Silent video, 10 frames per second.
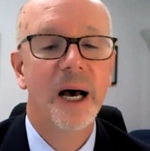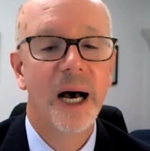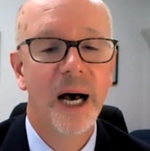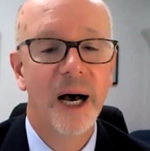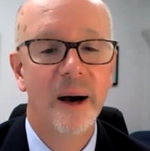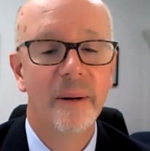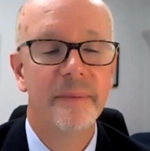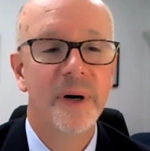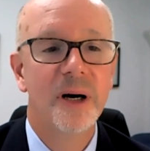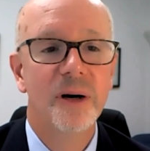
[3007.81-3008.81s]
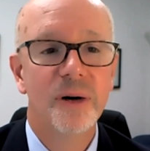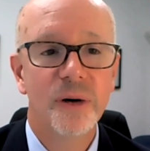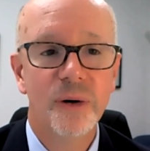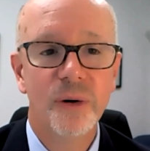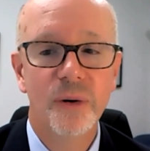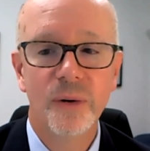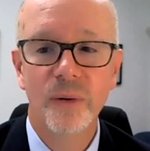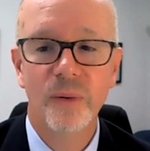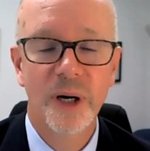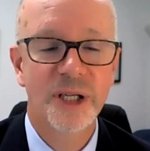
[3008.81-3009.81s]

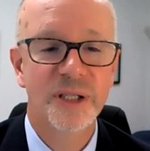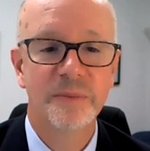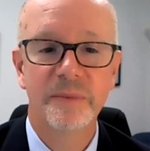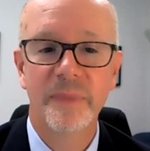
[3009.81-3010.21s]
who works